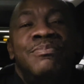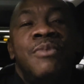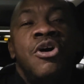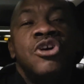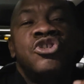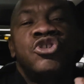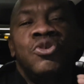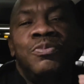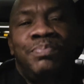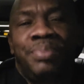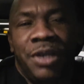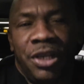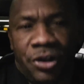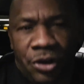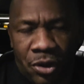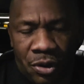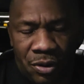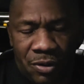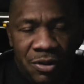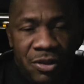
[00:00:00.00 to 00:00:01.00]
more
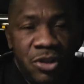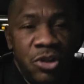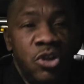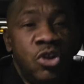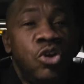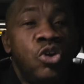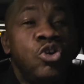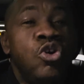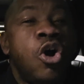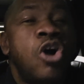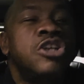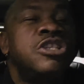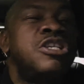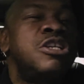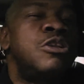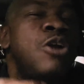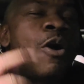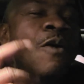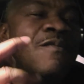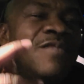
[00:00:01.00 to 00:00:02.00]
superior.
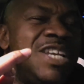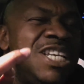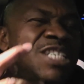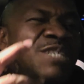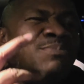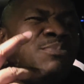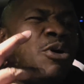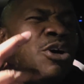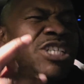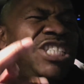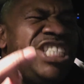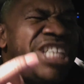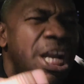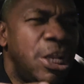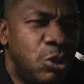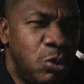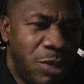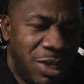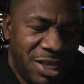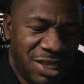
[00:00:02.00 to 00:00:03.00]
God's love is more
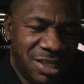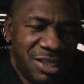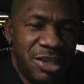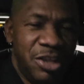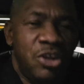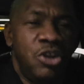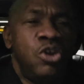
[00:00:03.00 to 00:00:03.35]
genuine.